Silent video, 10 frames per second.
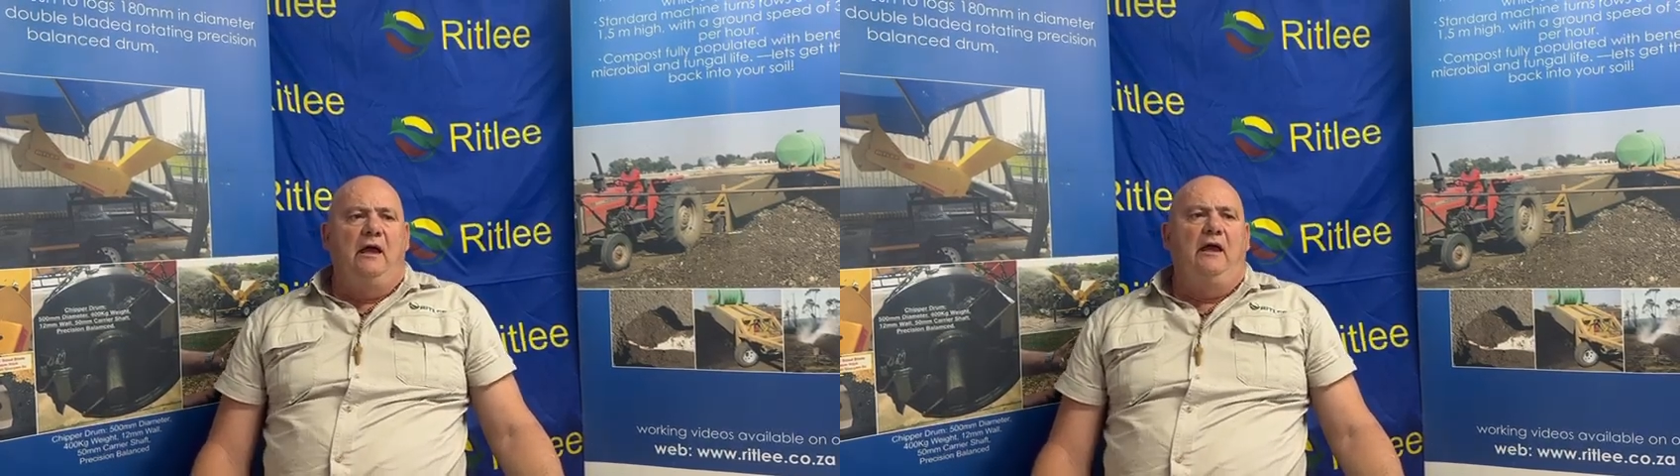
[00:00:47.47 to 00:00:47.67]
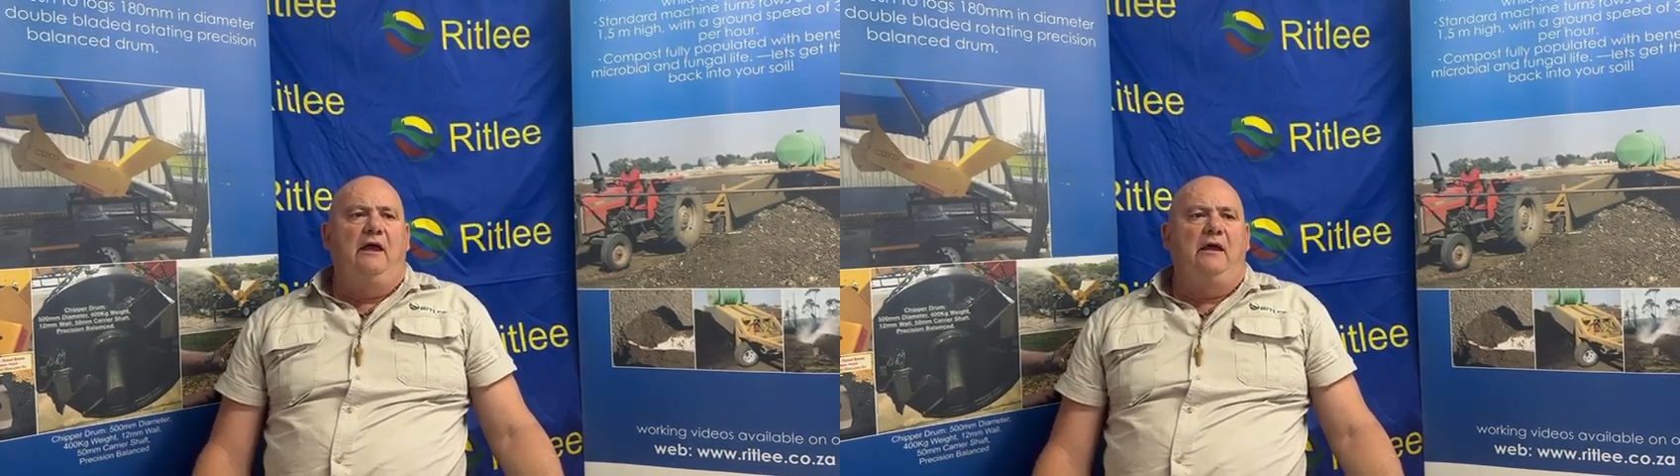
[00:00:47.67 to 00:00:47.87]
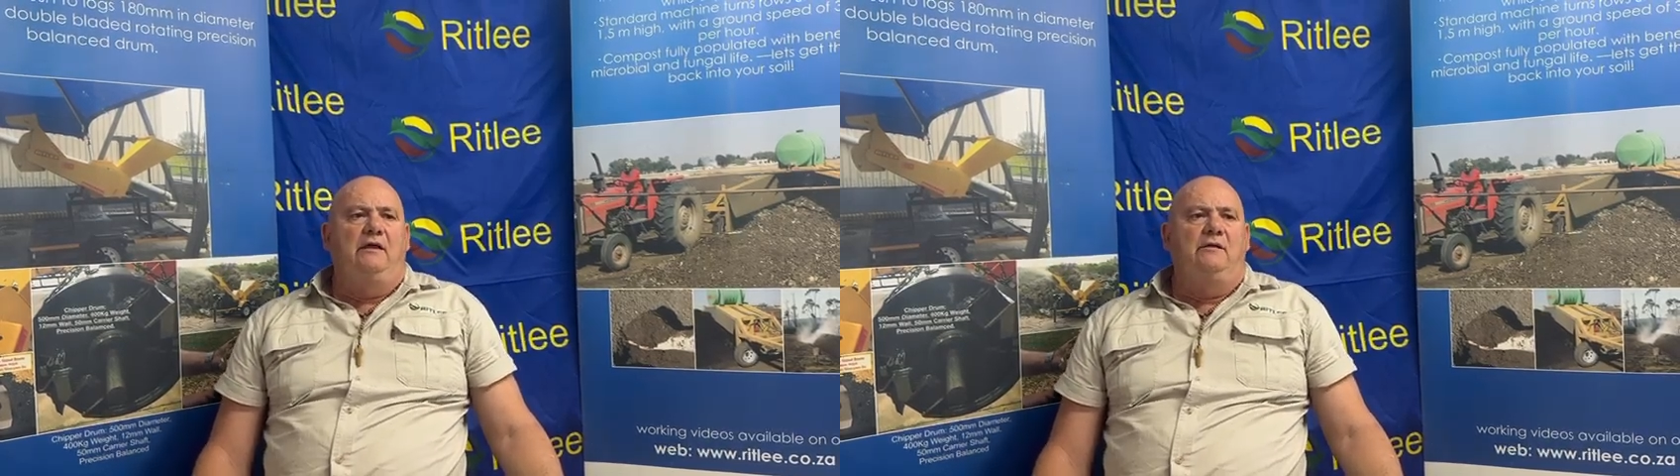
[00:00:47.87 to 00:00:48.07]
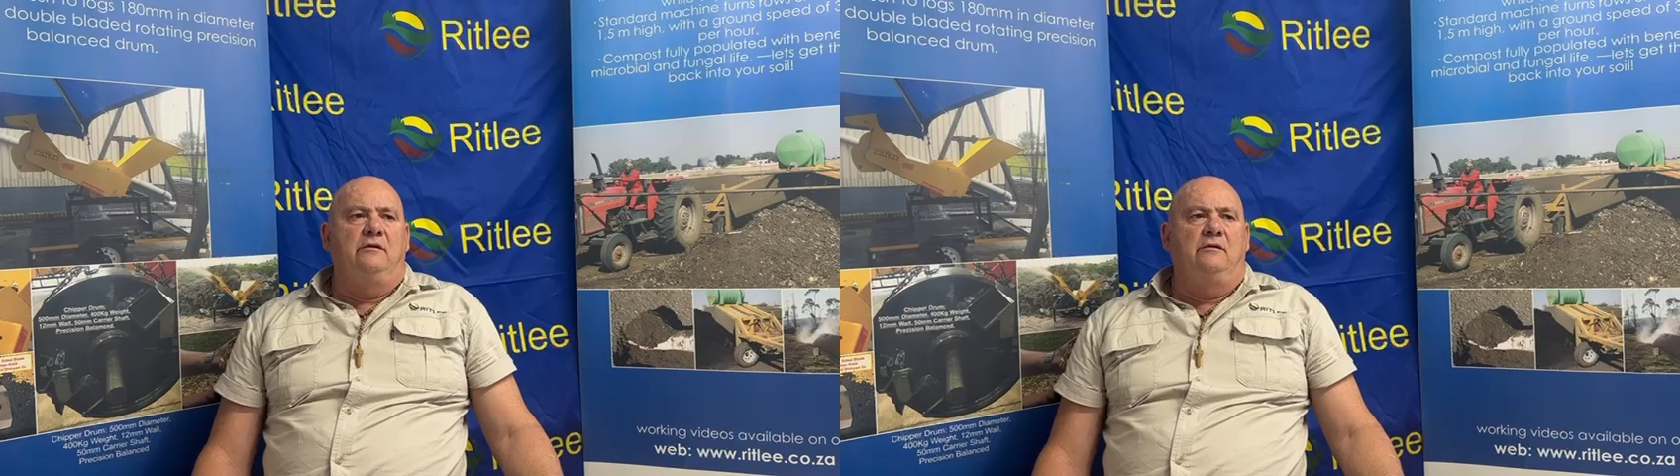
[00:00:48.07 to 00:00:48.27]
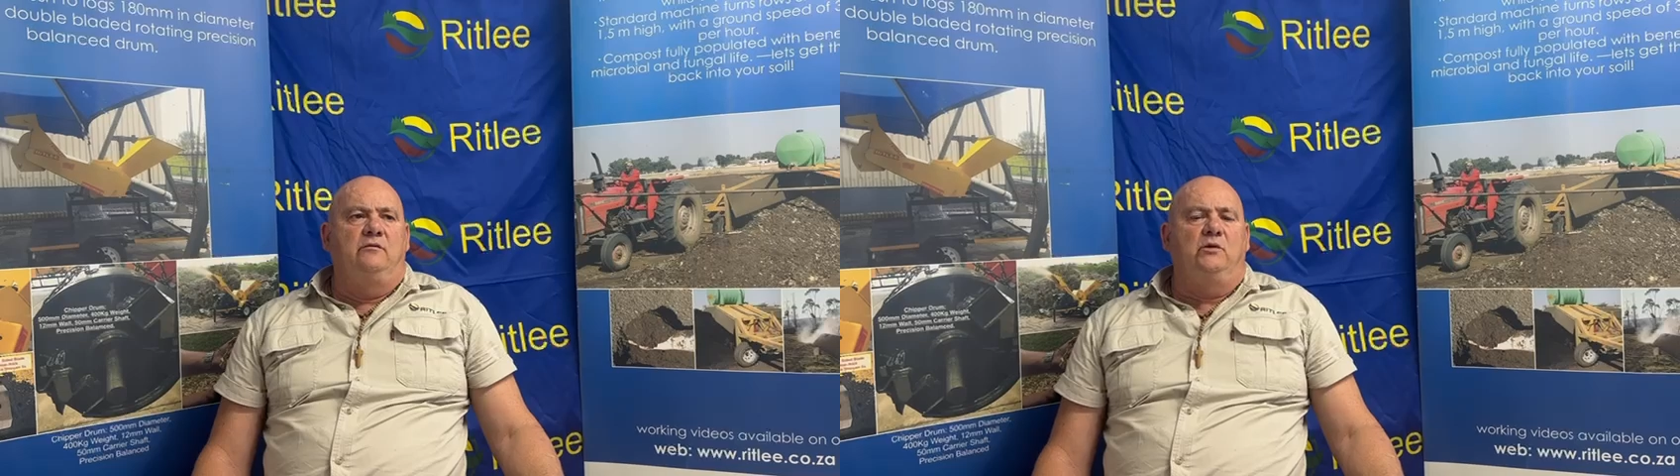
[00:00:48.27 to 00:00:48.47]

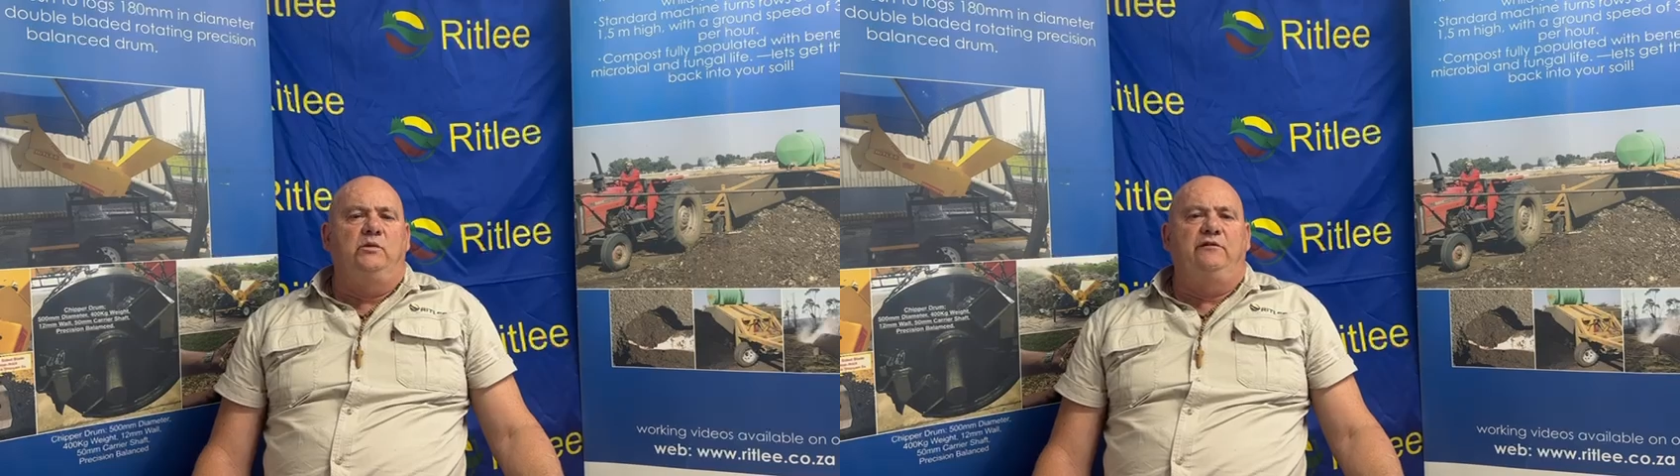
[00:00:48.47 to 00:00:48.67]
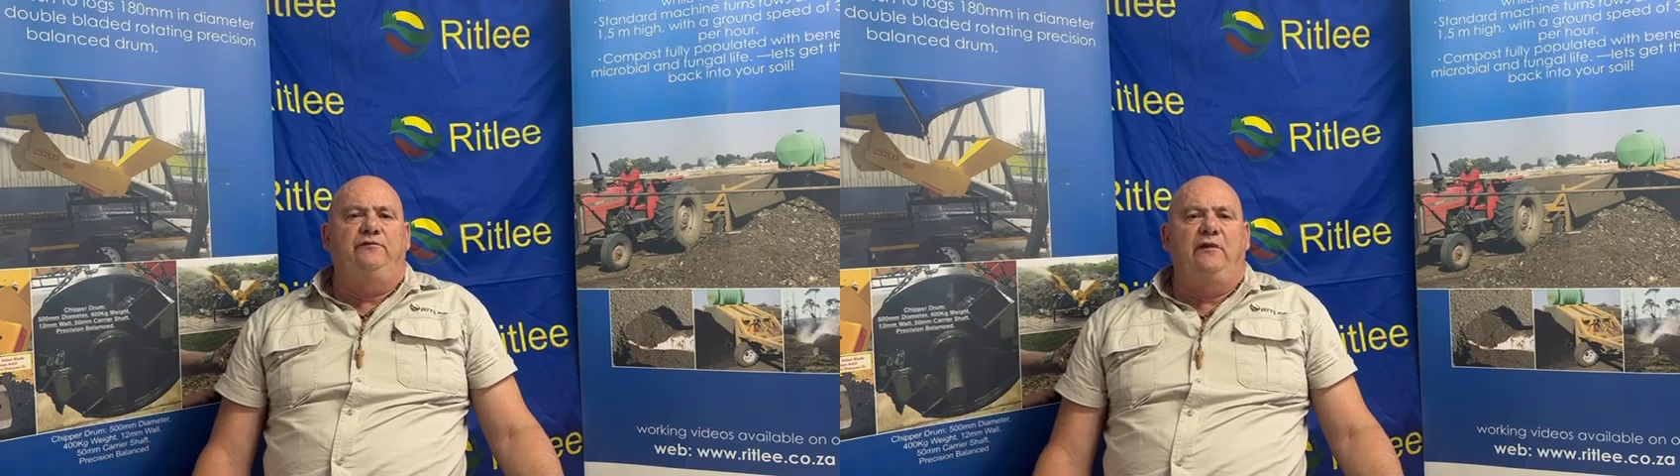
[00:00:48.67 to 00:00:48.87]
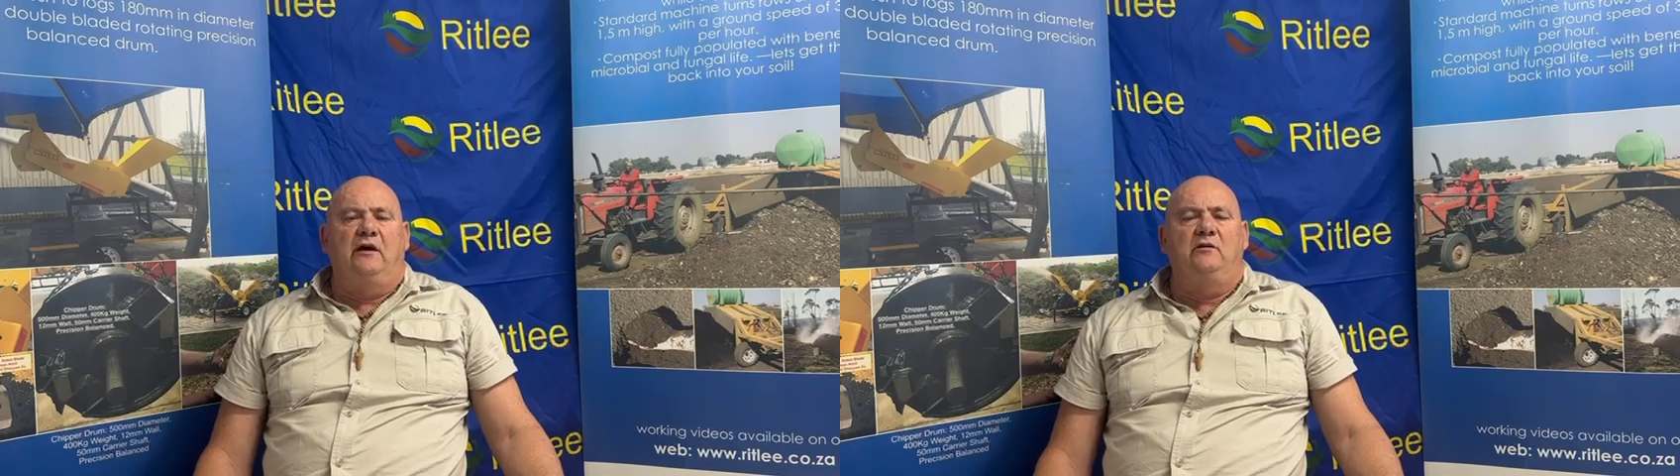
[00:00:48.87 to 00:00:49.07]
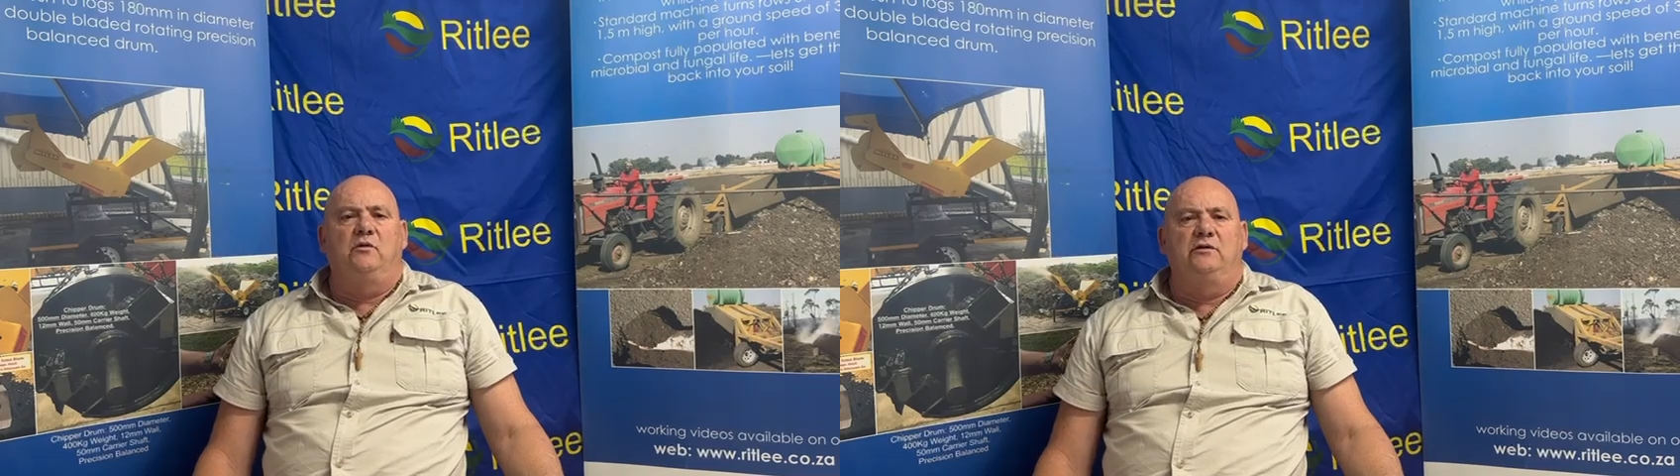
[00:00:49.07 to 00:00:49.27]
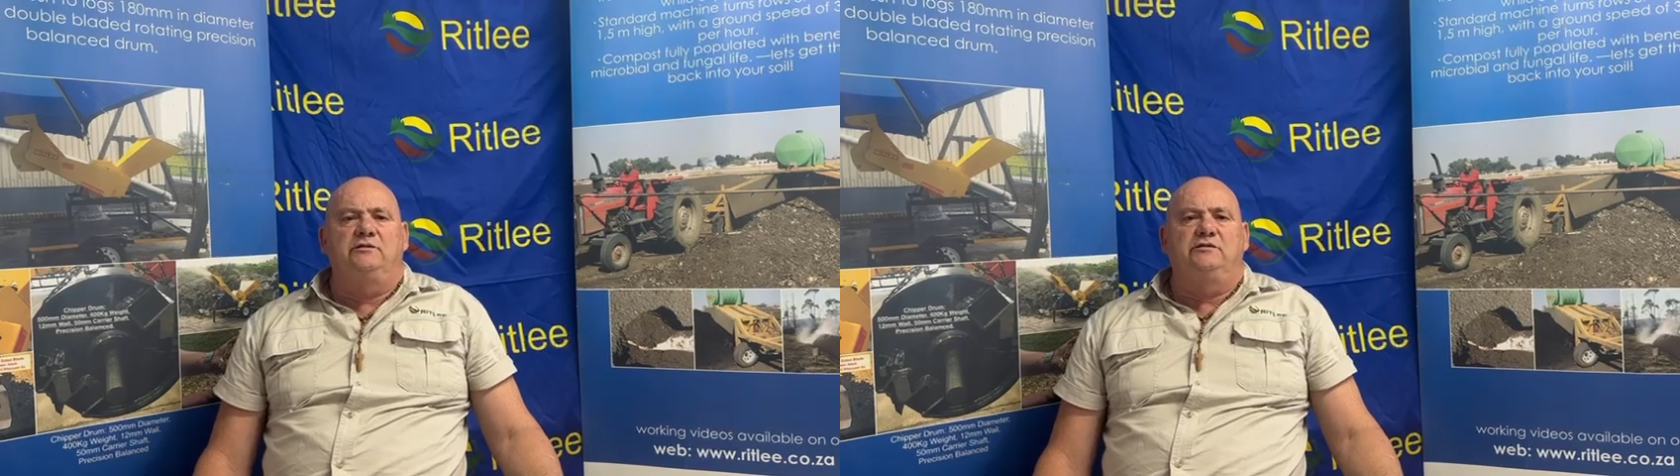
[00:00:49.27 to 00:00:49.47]
And what we found
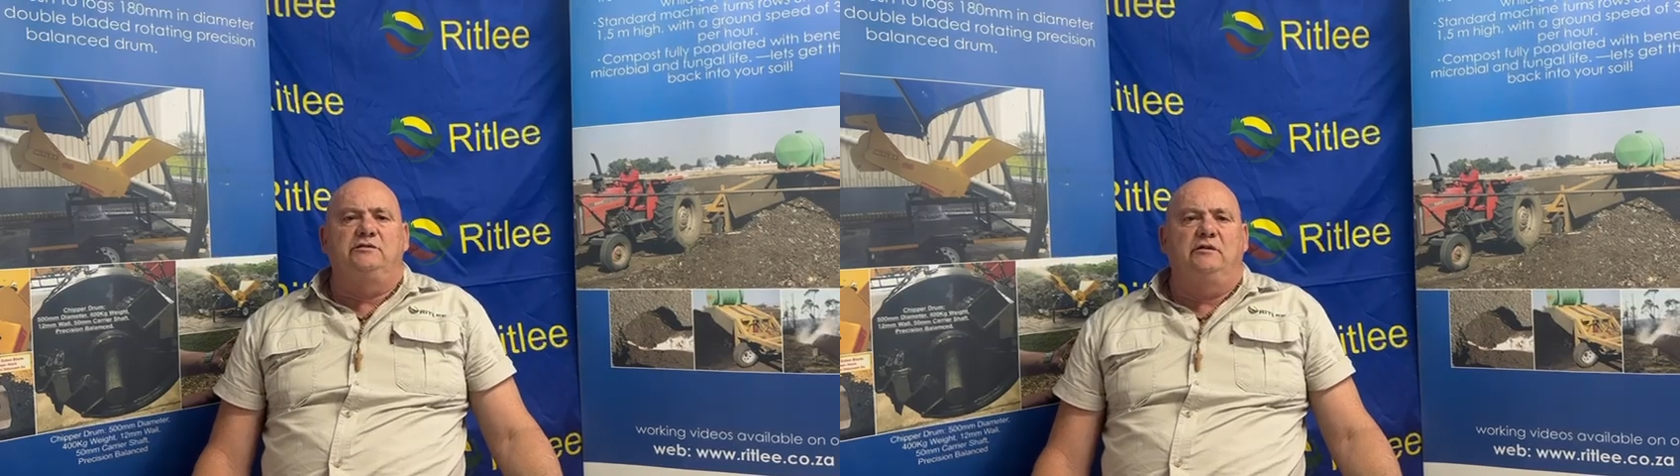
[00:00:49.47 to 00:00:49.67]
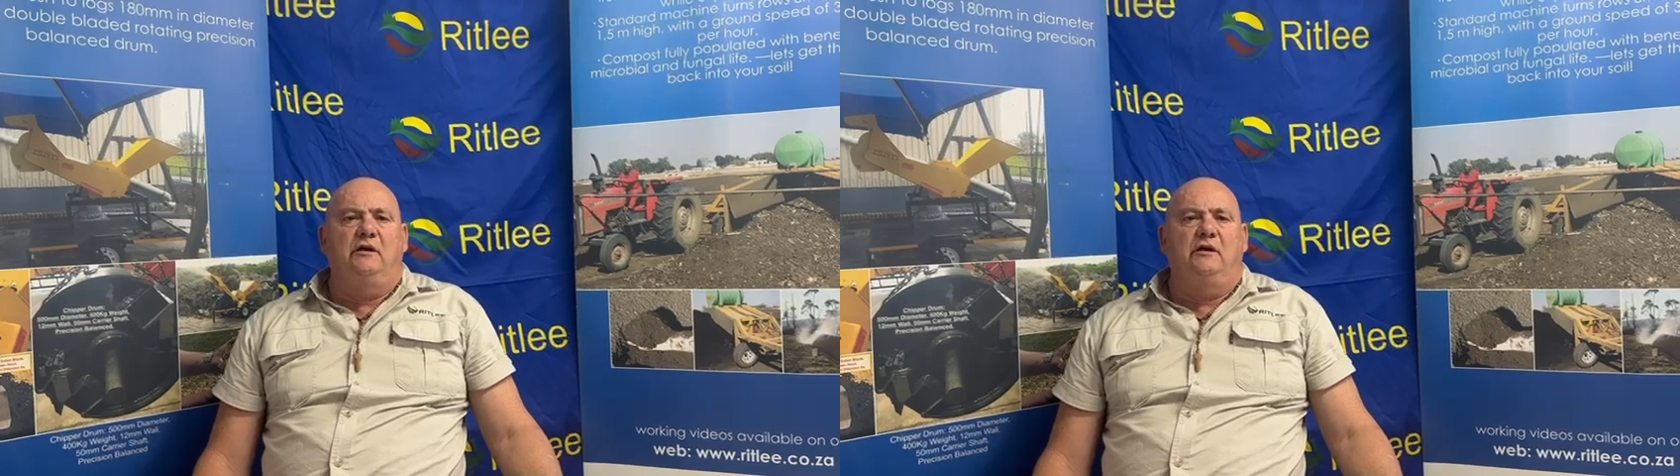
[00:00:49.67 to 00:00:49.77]
was,